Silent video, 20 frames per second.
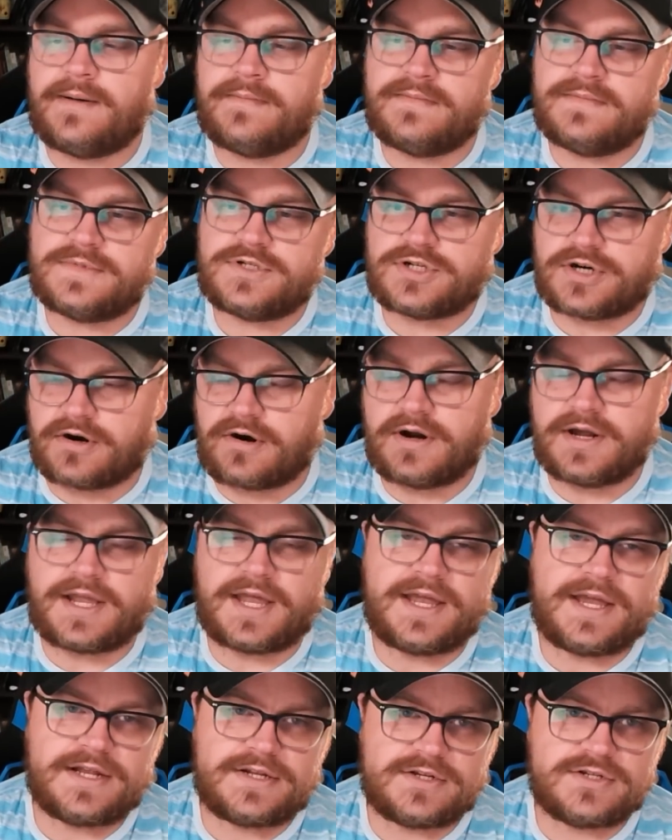Sure, it
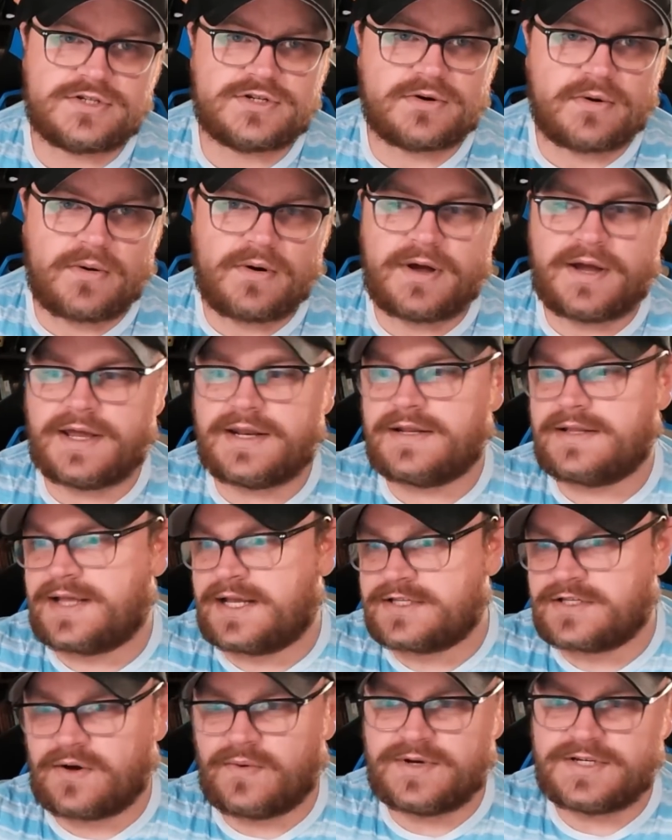can get destroyed.
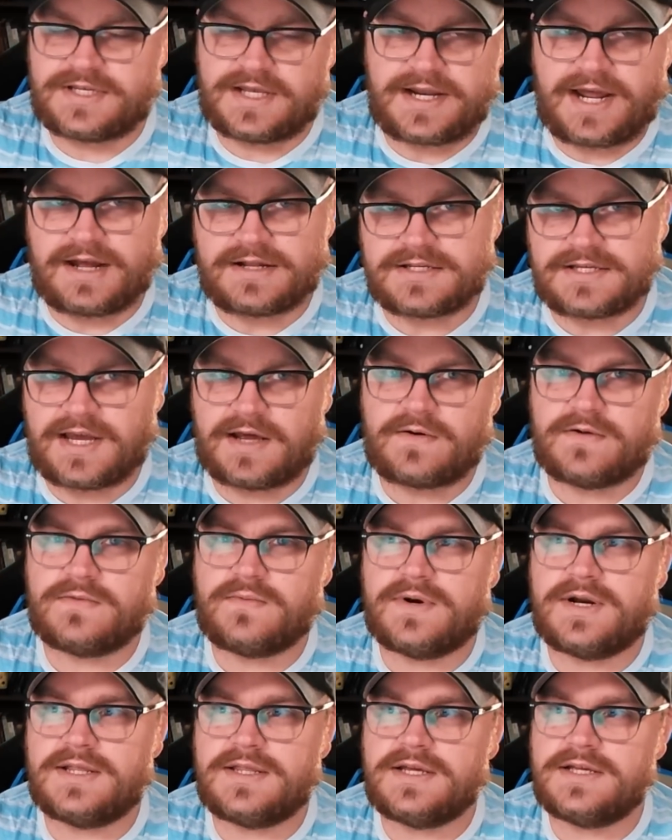That's always the downside with
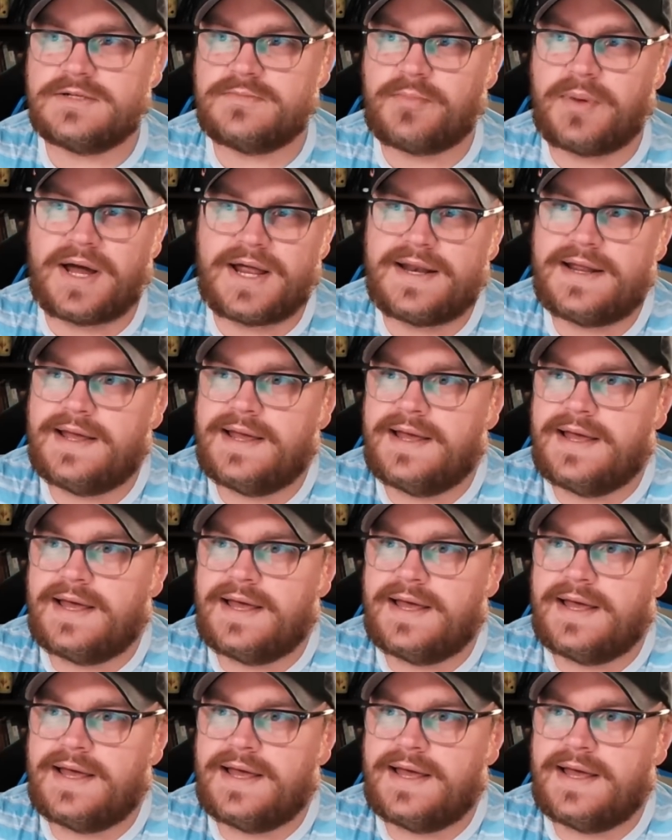one of these, but